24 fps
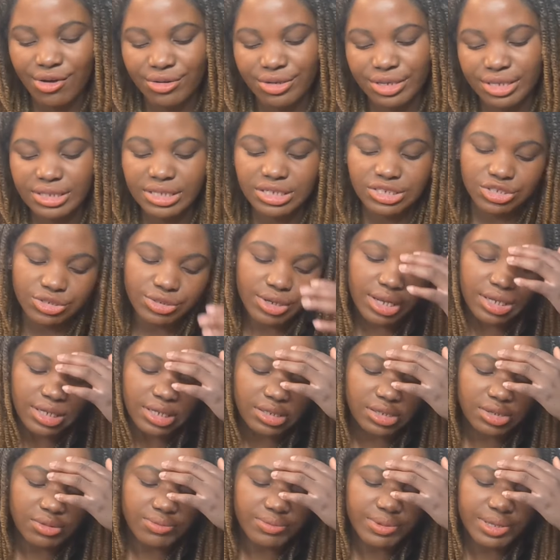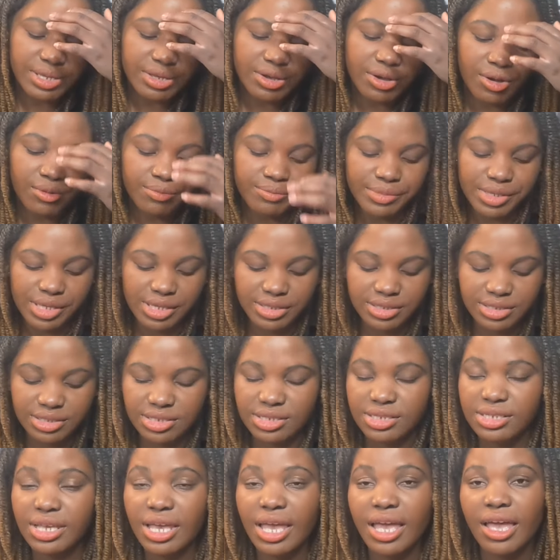okay they show a little bit of
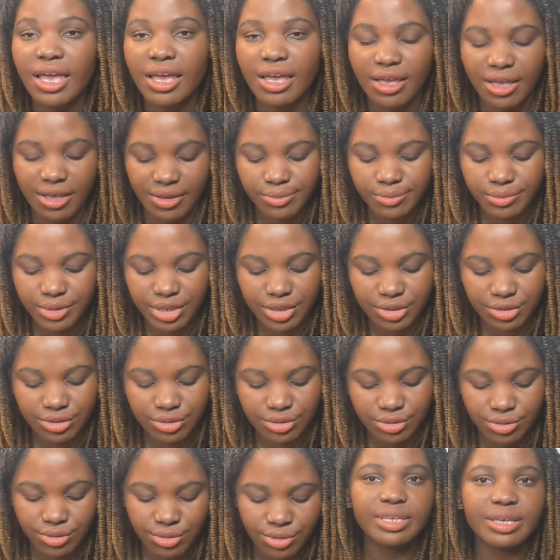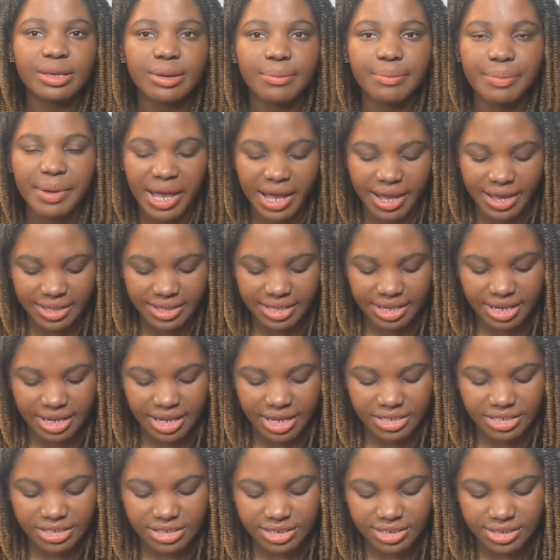Minji and Mingyu Pada
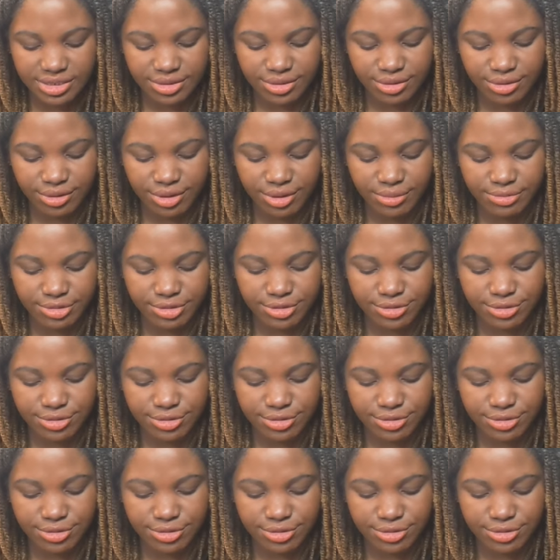and she said oh I'm so